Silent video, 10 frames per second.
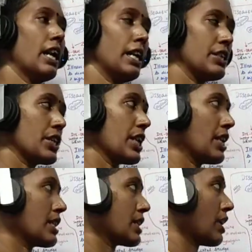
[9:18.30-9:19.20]
and
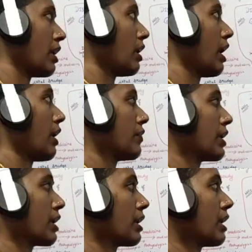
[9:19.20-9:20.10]
he is
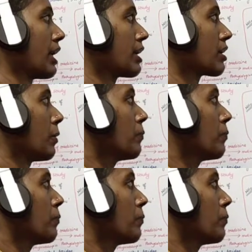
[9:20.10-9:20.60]
having like